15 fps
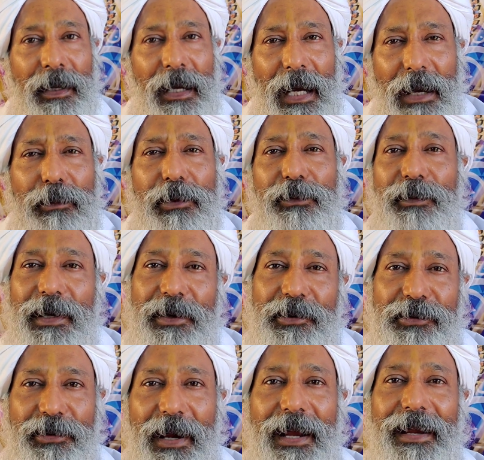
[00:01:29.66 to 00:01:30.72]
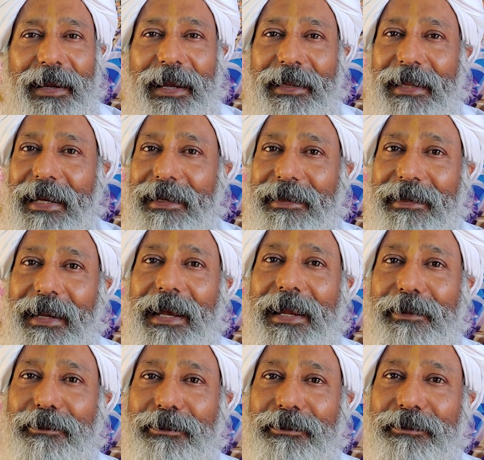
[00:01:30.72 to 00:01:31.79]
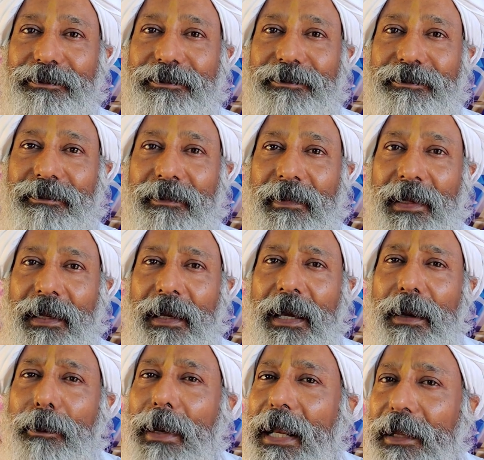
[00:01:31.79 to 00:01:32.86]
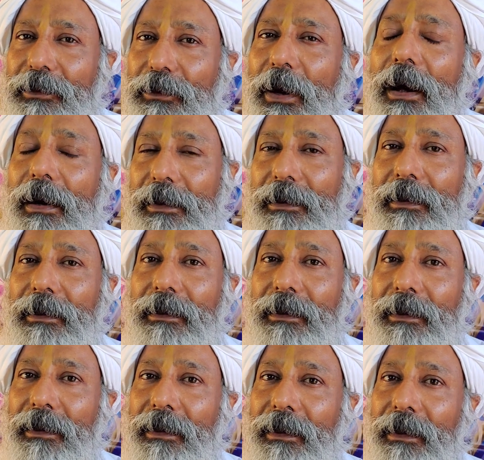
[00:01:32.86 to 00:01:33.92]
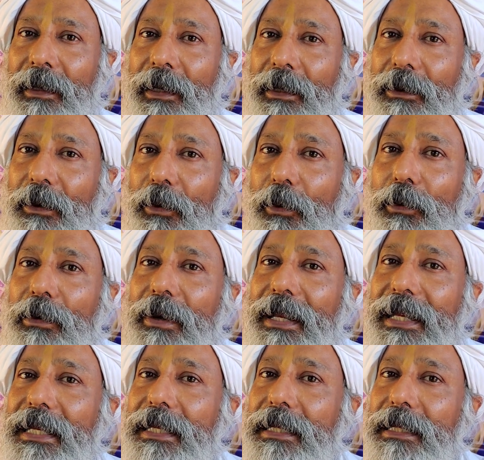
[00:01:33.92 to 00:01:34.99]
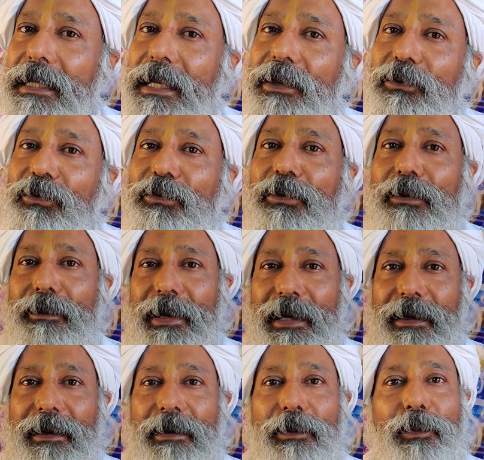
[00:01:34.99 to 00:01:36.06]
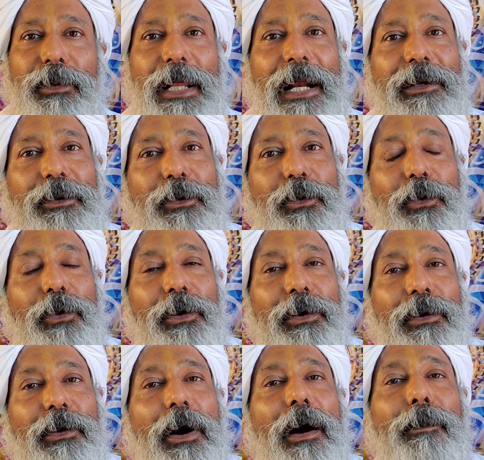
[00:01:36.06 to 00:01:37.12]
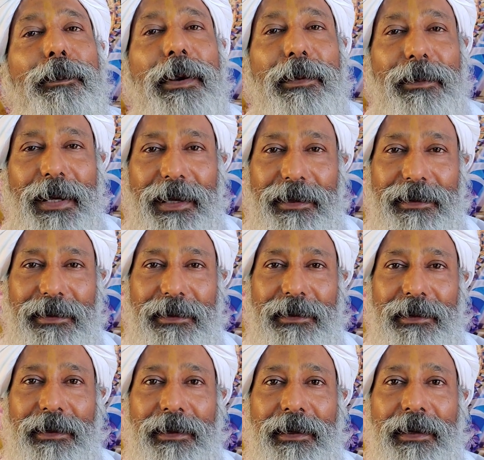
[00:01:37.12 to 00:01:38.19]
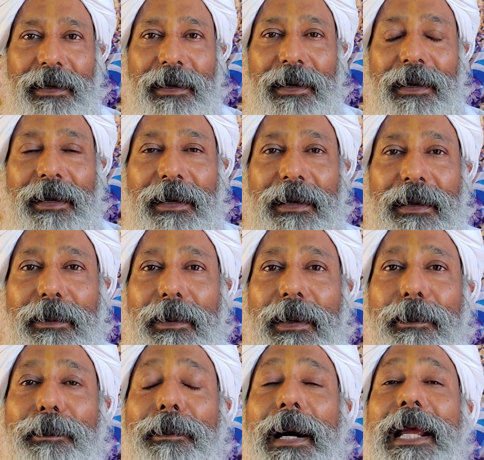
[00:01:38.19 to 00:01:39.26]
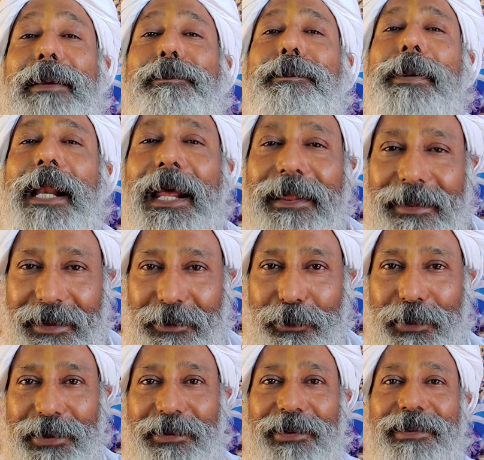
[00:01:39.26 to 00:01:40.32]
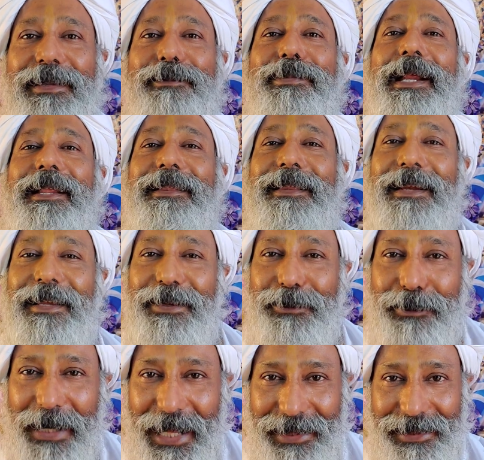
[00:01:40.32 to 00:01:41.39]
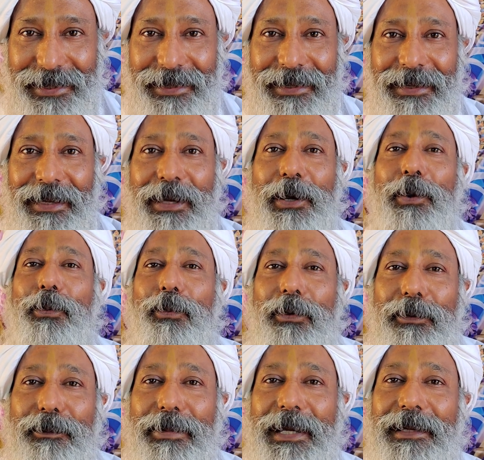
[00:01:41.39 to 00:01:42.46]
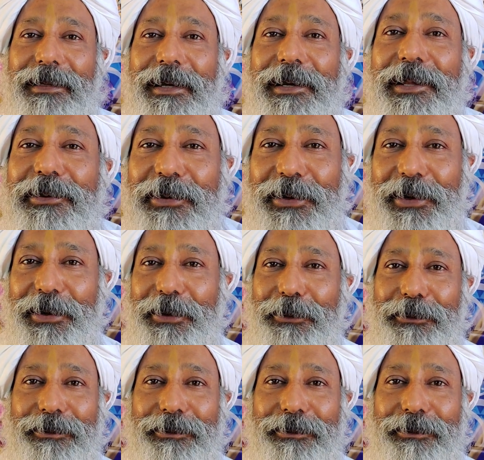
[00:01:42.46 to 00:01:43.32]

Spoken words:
I was very shy at that time, but I thought the only instrument that could complement my breath, which is the breathless breath, would be the didgeridoo.